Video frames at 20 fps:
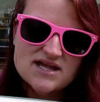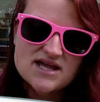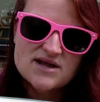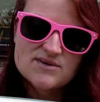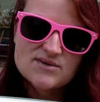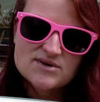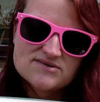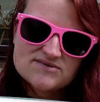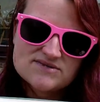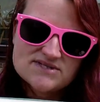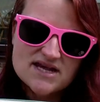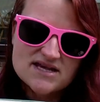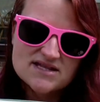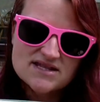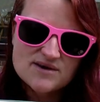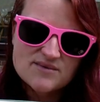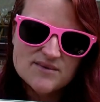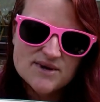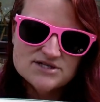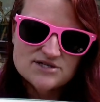He would have stayed
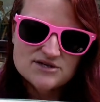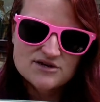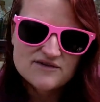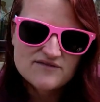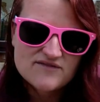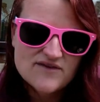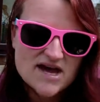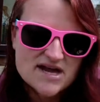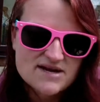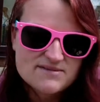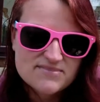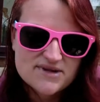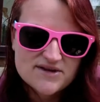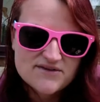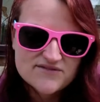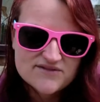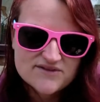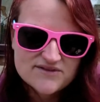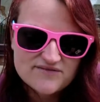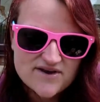that way too if it hadn't been
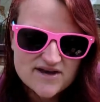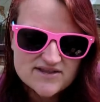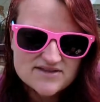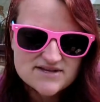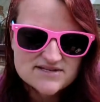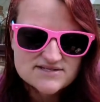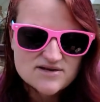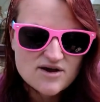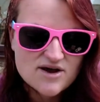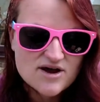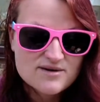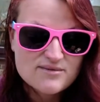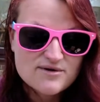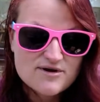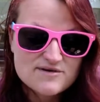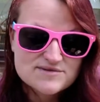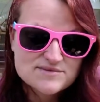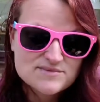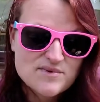for the fact that his eyebrows